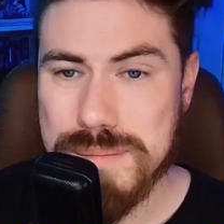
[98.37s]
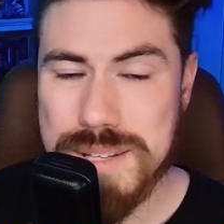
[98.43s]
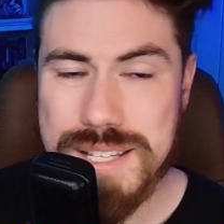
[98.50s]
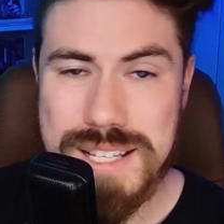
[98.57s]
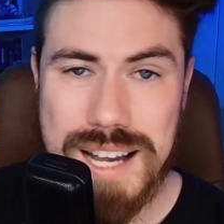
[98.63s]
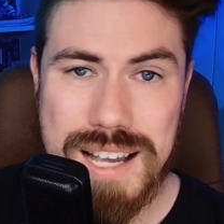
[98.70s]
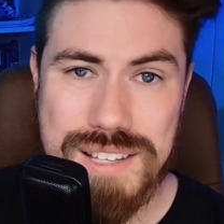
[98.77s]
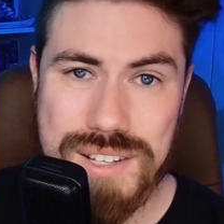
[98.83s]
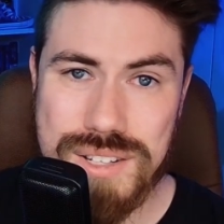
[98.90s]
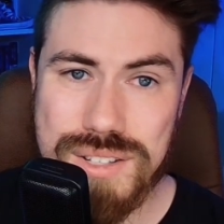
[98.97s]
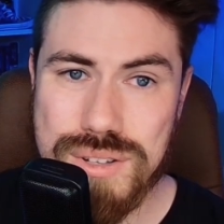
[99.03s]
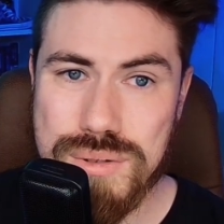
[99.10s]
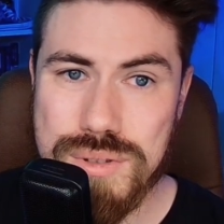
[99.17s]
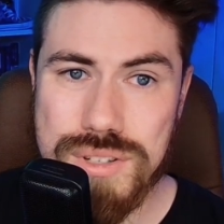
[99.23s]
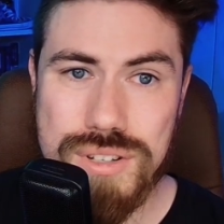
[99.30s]
of these guys on
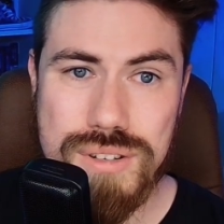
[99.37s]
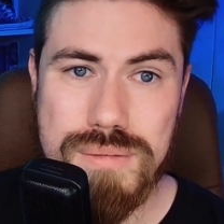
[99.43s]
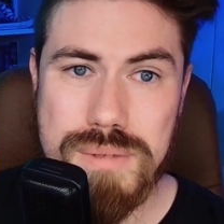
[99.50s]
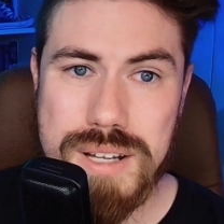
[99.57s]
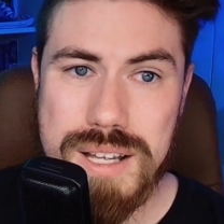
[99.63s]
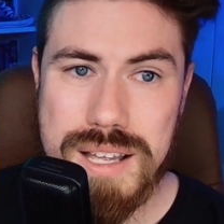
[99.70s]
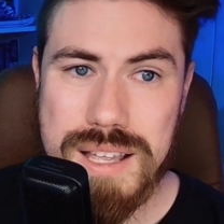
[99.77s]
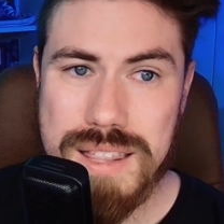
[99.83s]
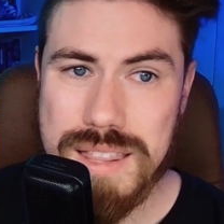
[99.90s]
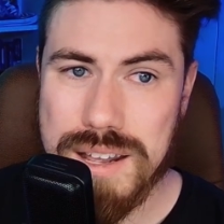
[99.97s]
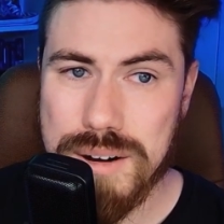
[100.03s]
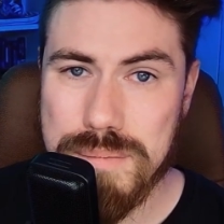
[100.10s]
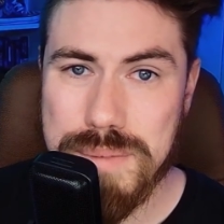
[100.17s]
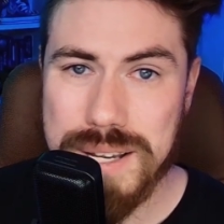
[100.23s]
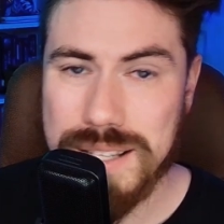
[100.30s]
youtube
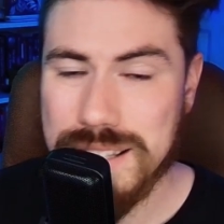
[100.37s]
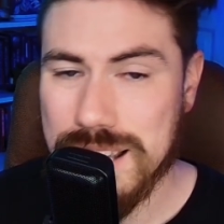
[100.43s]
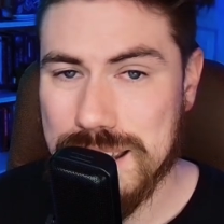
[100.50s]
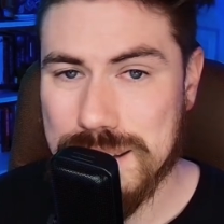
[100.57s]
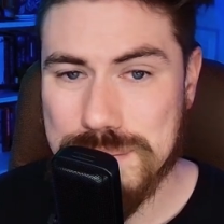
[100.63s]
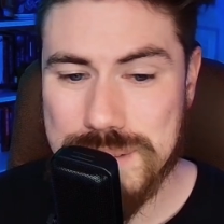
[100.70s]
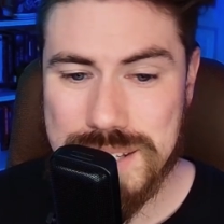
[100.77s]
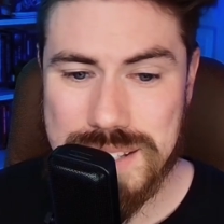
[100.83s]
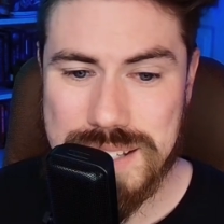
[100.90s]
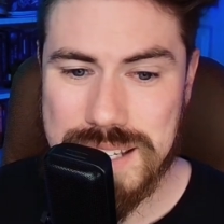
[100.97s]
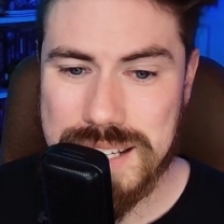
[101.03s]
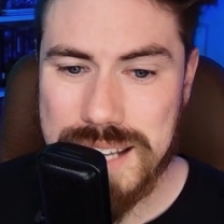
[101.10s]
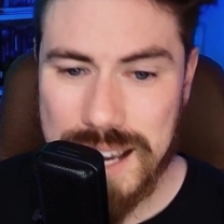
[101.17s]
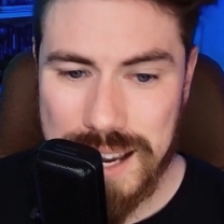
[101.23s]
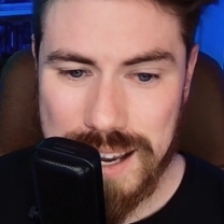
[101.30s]
that are big names
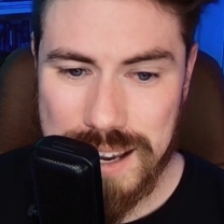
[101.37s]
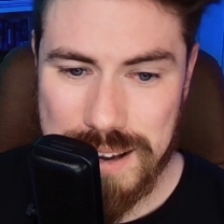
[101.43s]
today.